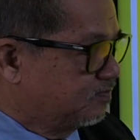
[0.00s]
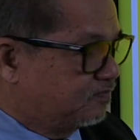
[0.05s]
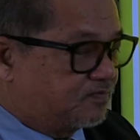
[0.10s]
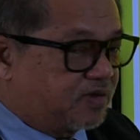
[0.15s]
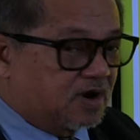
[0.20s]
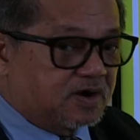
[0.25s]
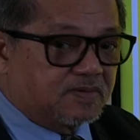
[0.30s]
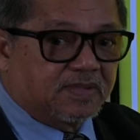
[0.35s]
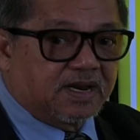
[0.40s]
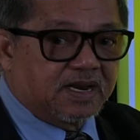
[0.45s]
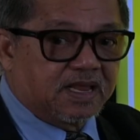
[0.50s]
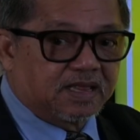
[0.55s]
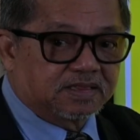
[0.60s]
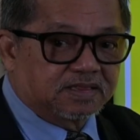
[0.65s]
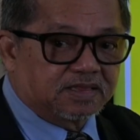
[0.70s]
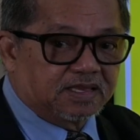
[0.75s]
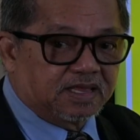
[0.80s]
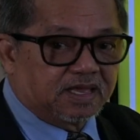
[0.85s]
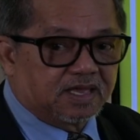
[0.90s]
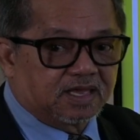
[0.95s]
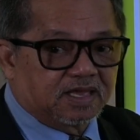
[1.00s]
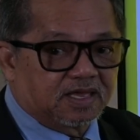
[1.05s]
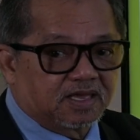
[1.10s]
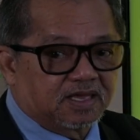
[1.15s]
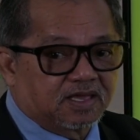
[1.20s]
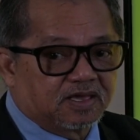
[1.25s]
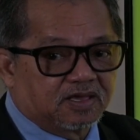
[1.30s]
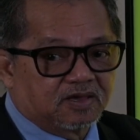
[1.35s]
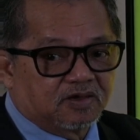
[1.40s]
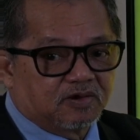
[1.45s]
permanently.
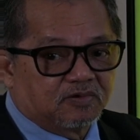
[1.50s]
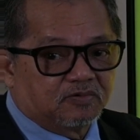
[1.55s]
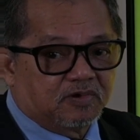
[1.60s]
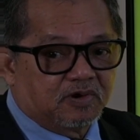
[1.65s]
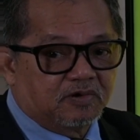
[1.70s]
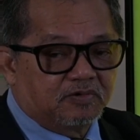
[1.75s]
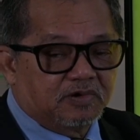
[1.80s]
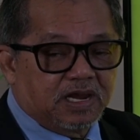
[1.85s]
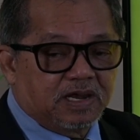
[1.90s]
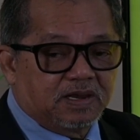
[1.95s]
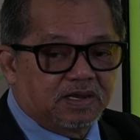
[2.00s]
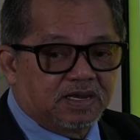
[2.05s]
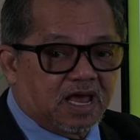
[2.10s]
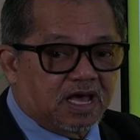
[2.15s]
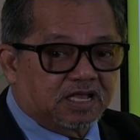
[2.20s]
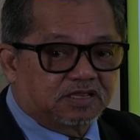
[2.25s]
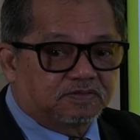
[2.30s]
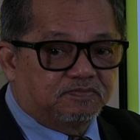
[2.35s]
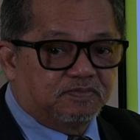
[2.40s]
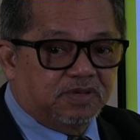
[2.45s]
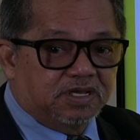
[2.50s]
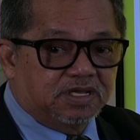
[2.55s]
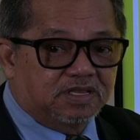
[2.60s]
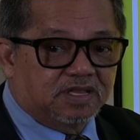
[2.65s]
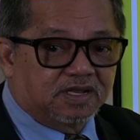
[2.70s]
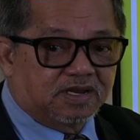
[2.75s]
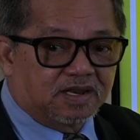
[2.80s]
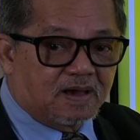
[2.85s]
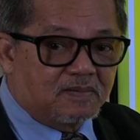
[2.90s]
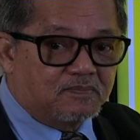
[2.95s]
We will not be
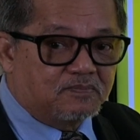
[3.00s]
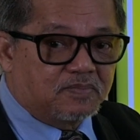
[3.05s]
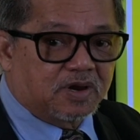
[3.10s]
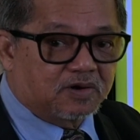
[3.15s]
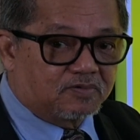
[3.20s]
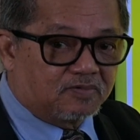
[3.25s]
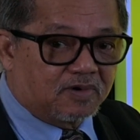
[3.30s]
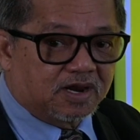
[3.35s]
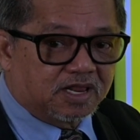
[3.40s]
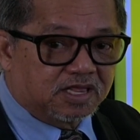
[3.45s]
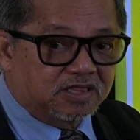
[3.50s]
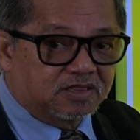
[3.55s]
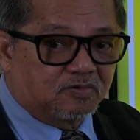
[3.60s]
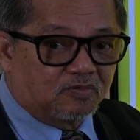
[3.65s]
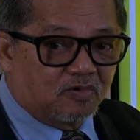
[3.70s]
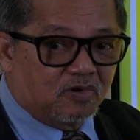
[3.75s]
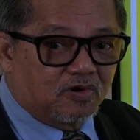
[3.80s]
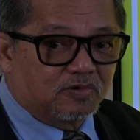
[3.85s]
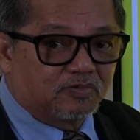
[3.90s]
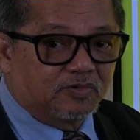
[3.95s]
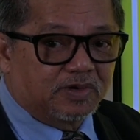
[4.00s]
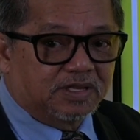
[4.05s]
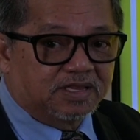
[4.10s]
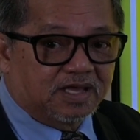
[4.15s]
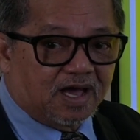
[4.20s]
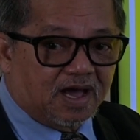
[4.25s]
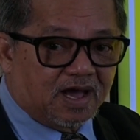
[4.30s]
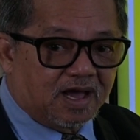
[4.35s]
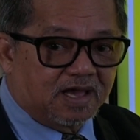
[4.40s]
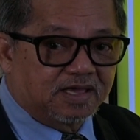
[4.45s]
the number one in the world with
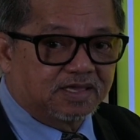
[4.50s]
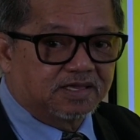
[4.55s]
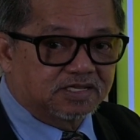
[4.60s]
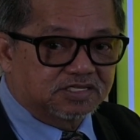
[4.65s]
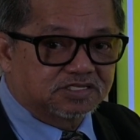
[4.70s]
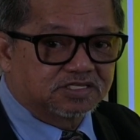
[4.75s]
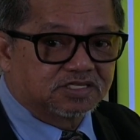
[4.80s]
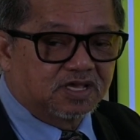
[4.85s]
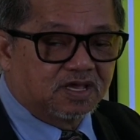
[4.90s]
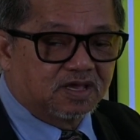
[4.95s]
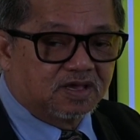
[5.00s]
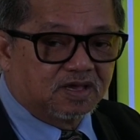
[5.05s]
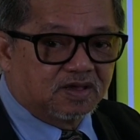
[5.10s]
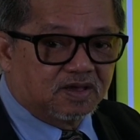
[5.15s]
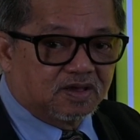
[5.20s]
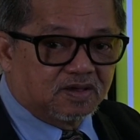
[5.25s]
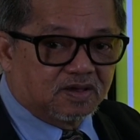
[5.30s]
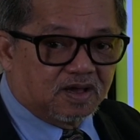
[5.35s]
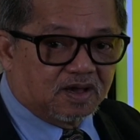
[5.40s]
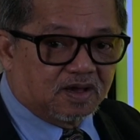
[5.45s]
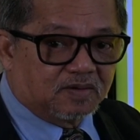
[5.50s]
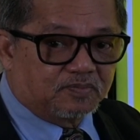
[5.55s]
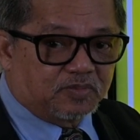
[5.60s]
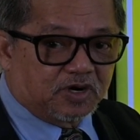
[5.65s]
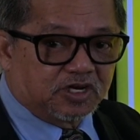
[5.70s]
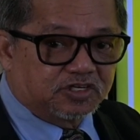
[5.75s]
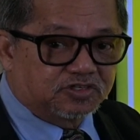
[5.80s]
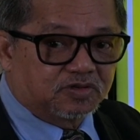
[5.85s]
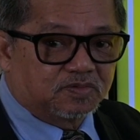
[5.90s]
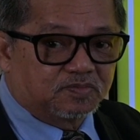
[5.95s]
the highest
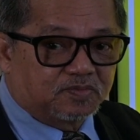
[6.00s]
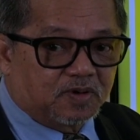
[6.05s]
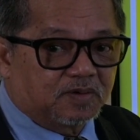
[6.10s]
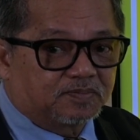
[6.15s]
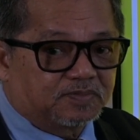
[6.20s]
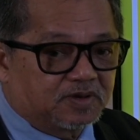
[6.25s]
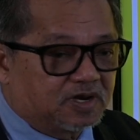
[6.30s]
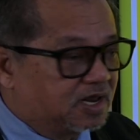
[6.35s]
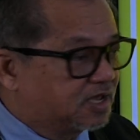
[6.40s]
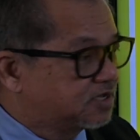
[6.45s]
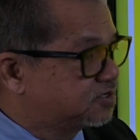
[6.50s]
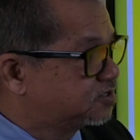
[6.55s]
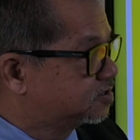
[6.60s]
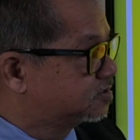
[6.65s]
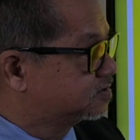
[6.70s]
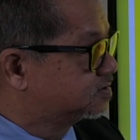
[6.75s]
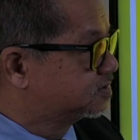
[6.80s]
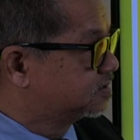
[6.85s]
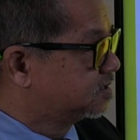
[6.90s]
prison population.